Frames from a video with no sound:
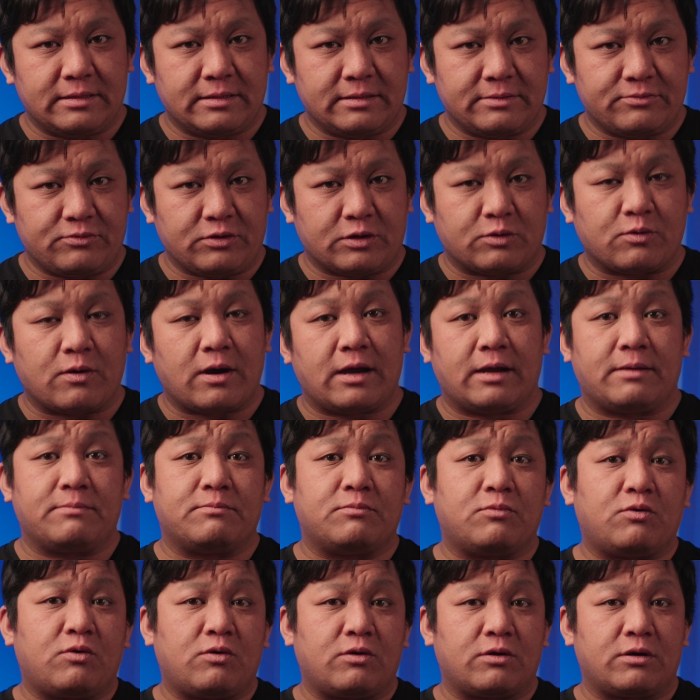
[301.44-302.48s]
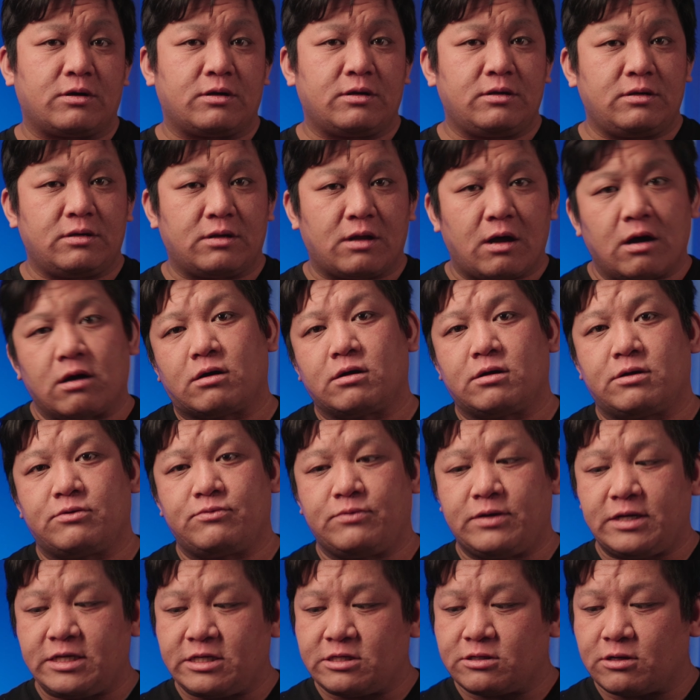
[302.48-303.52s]
require more longer
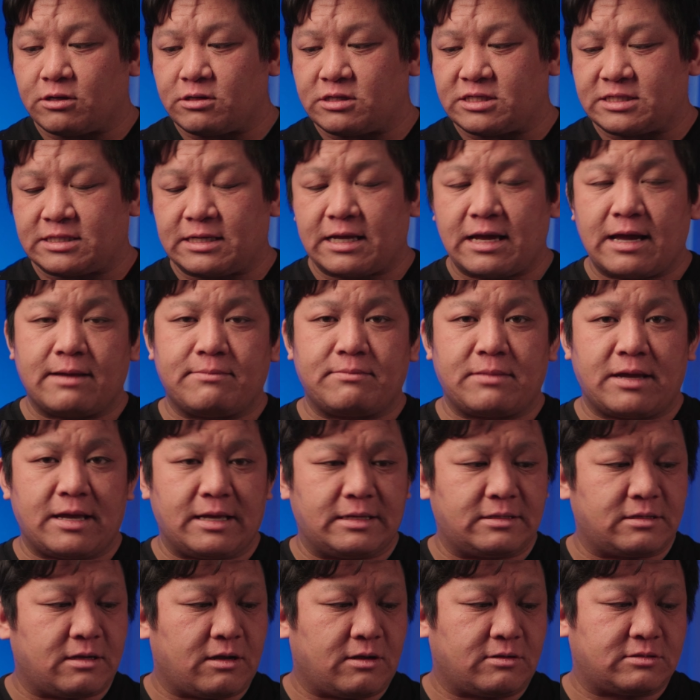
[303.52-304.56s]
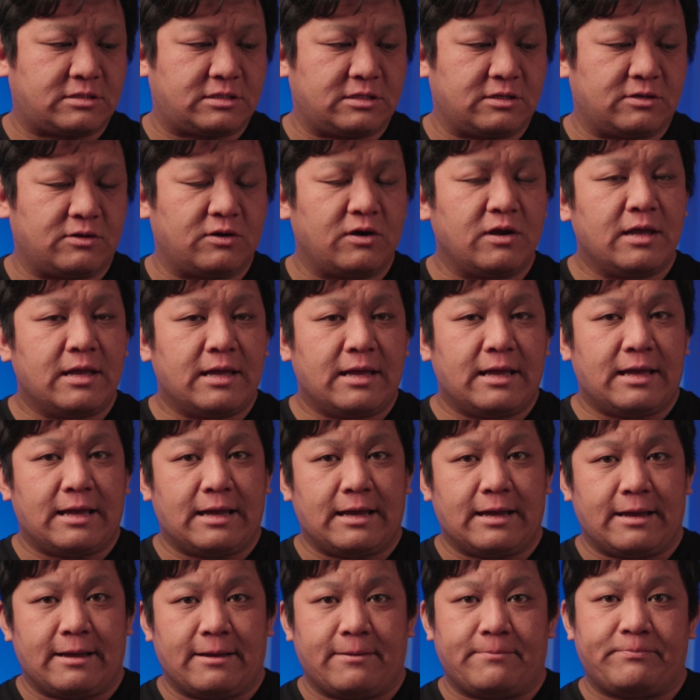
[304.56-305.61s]
recharge time, and also
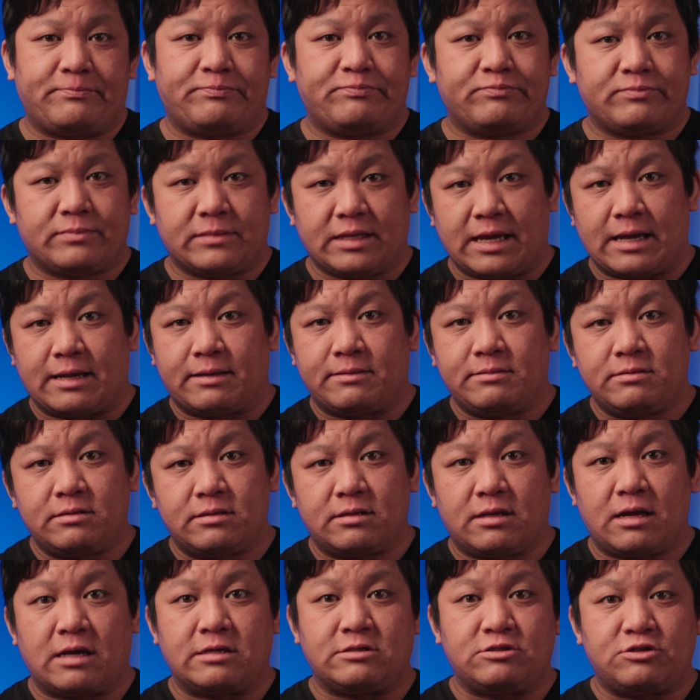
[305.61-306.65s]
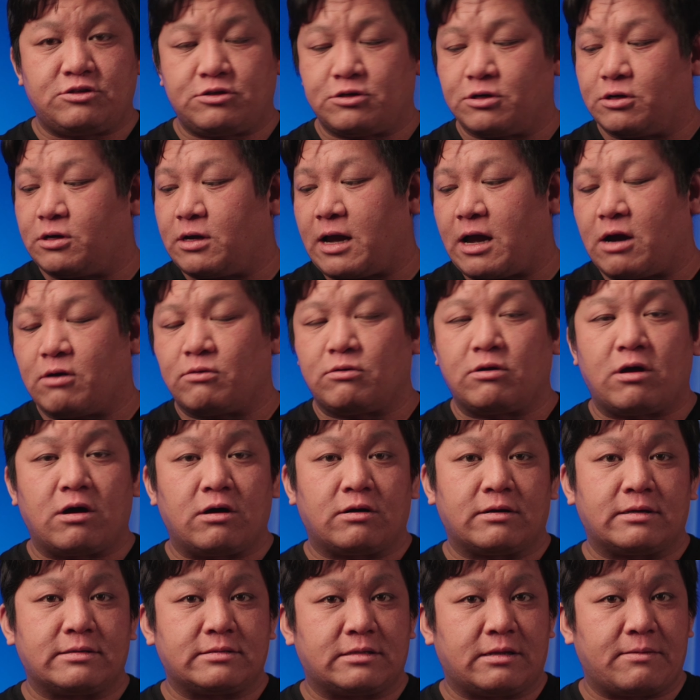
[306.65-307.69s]
yeah, unsure how
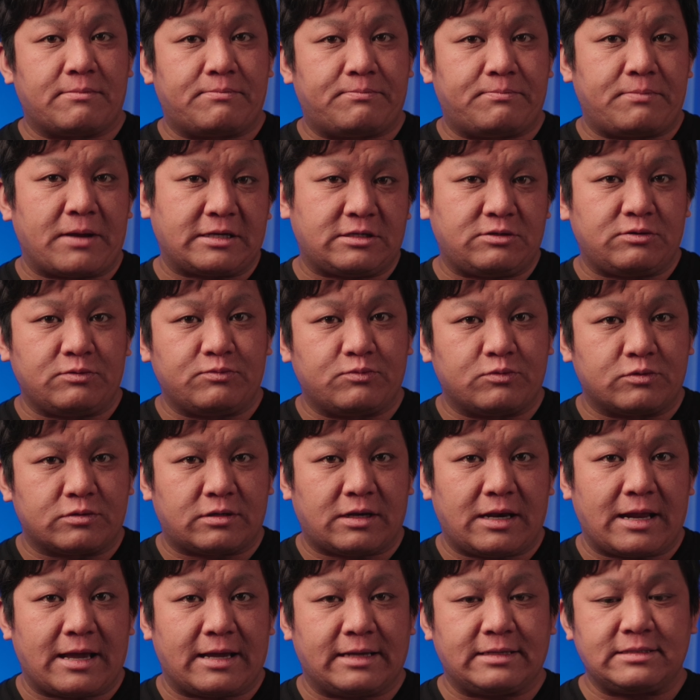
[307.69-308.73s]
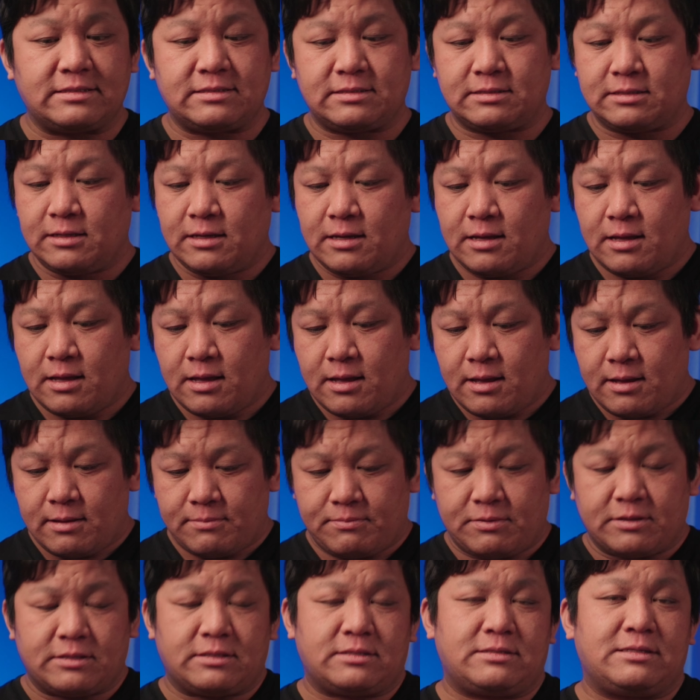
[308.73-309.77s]
long the battery would last.
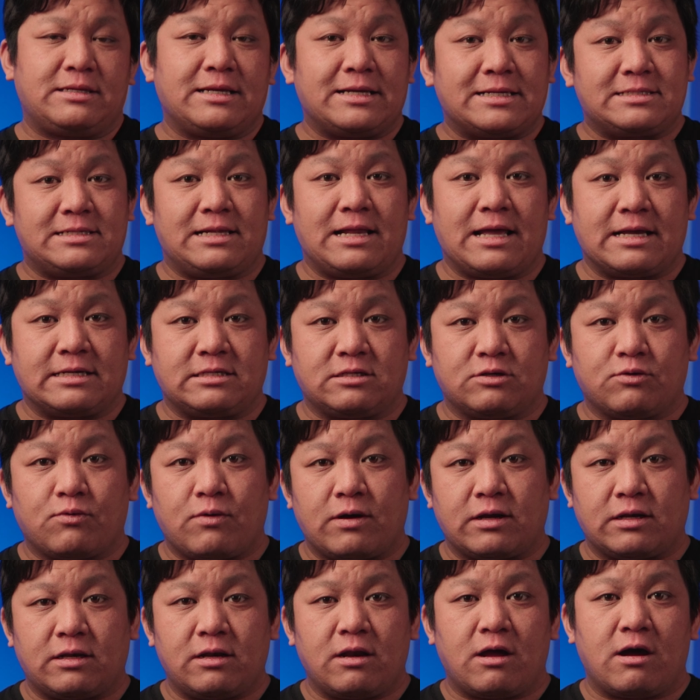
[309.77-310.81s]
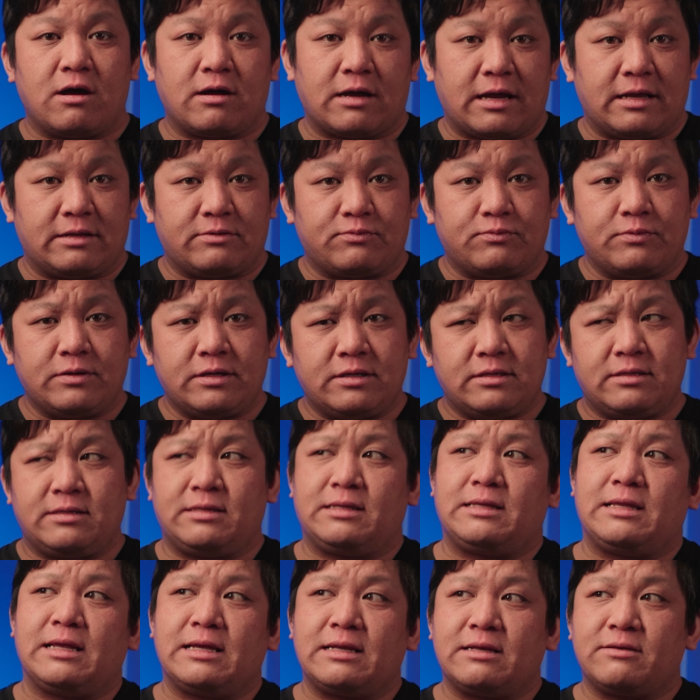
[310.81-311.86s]
But this lasts quite long, and we
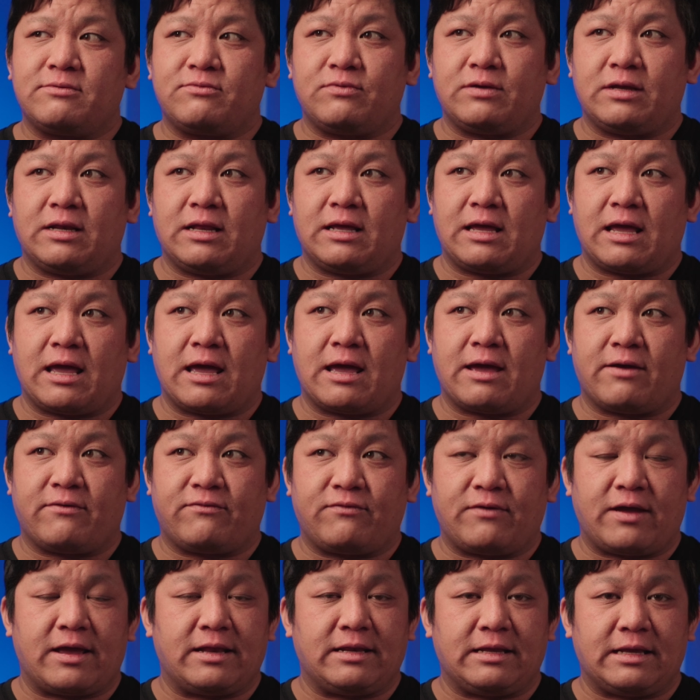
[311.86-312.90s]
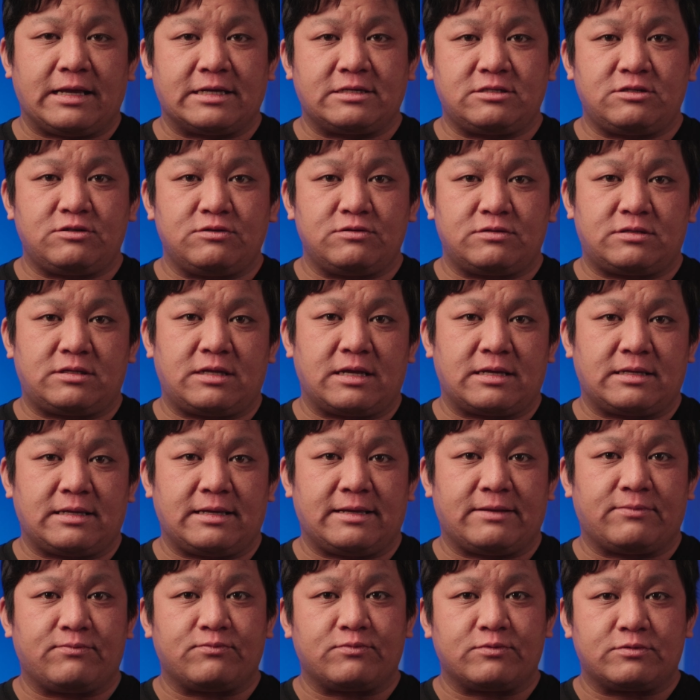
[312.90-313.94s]
didn't really have any issues that
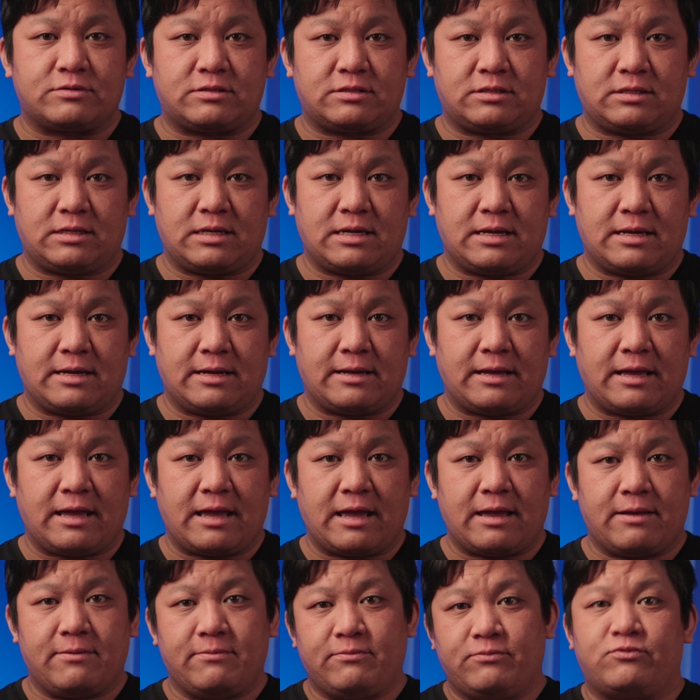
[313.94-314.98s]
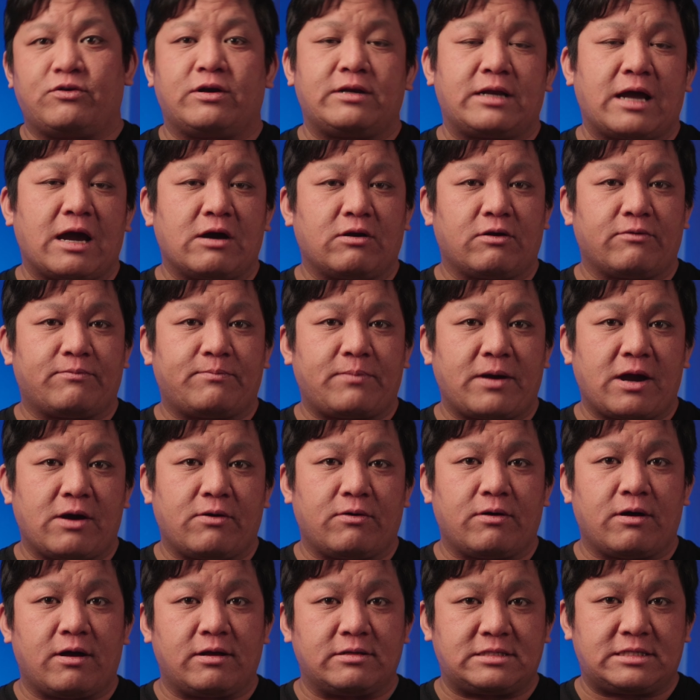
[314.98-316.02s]
it would run out of
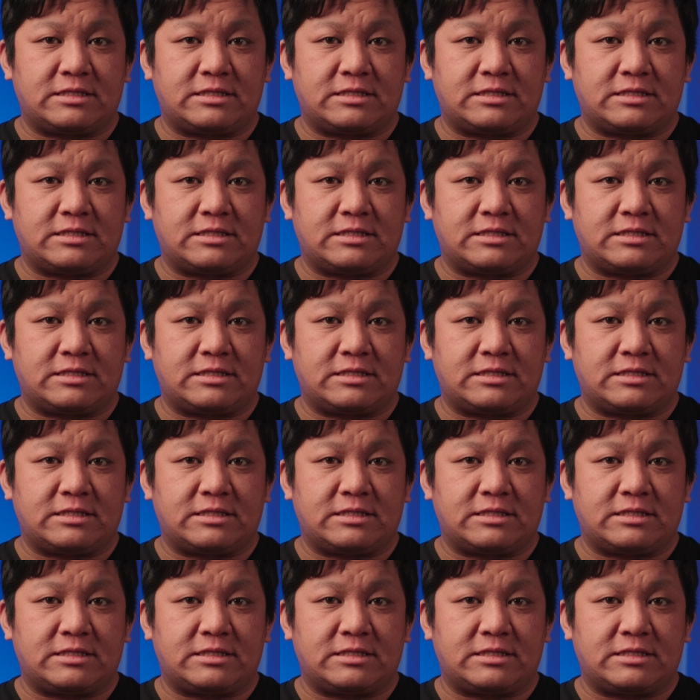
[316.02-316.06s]
power on